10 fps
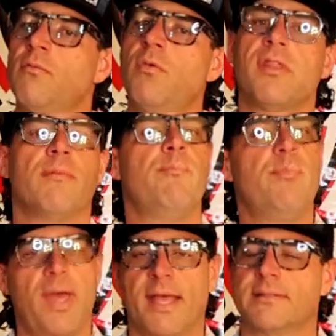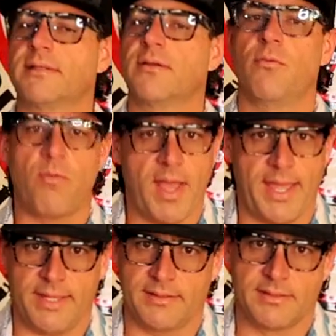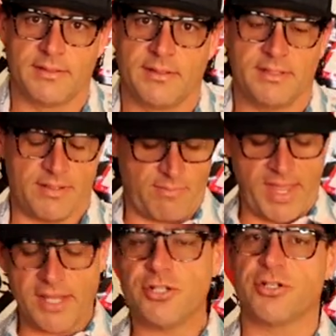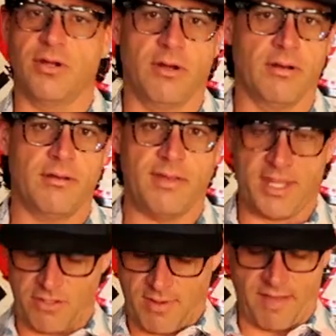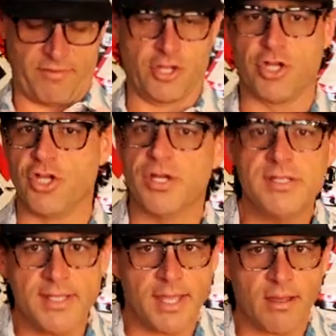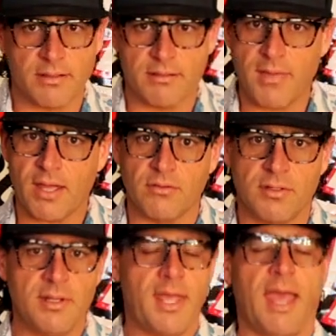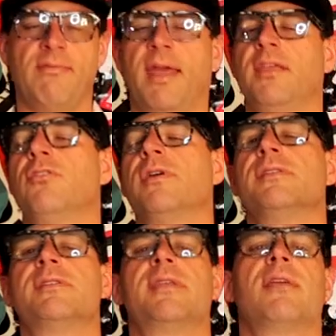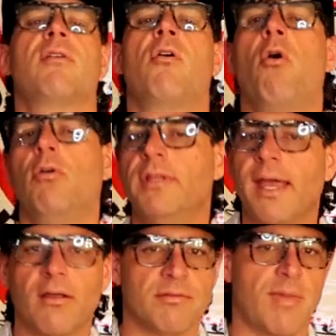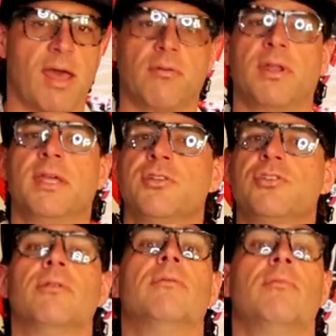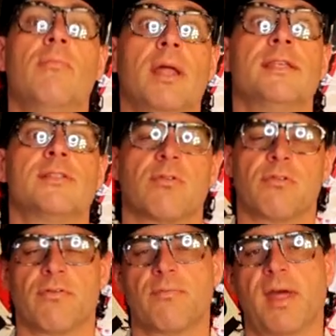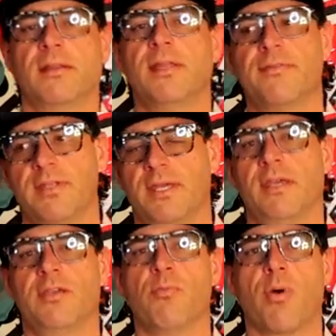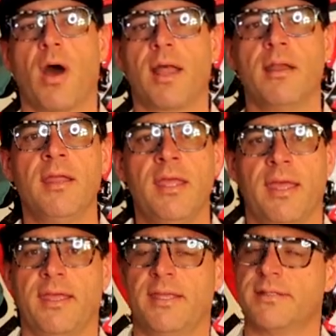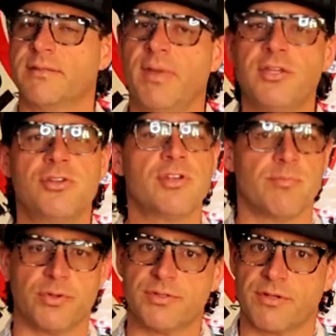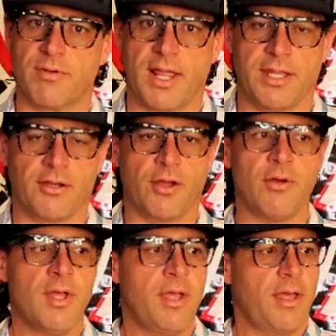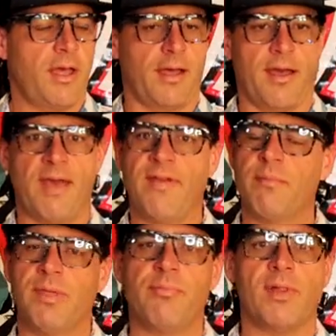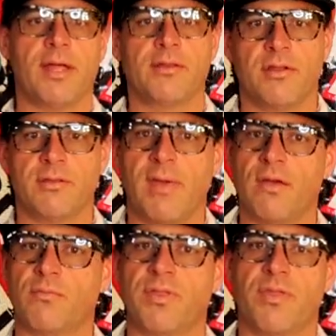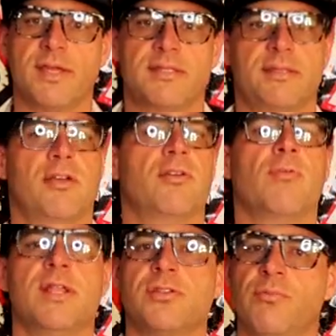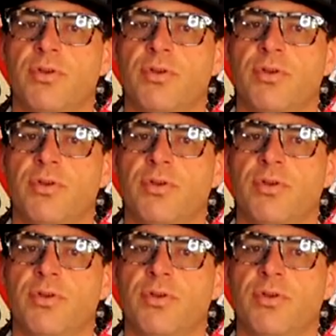One of the best ways to make sure that you have a good day on the mountain and that you can stay the whole day on the mountain and get your money's worth from that lift ticket you bought is to make sure your boots are right. You know, uh, I've had people out there on the mountain with us and they're in rental